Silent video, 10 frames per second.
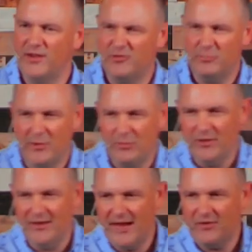things. But
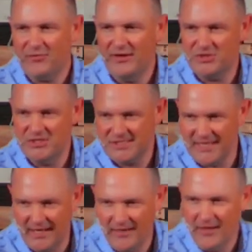the next thing she
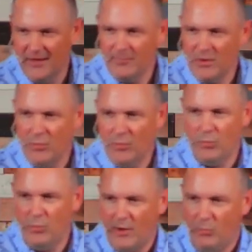said,
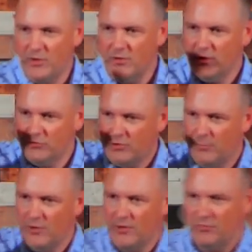I wouldn't
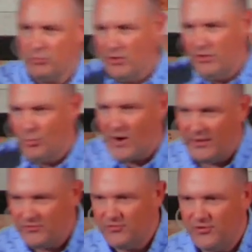attribute as one of the
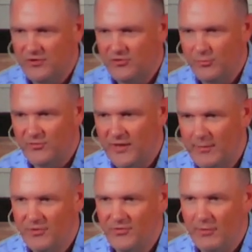wisest things she would say
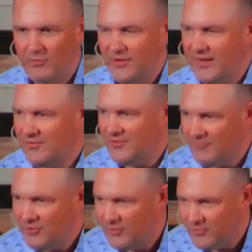because I was like
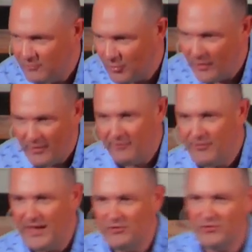seven years of, of
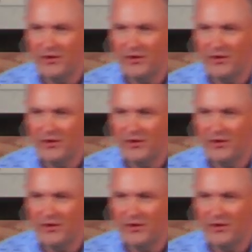age.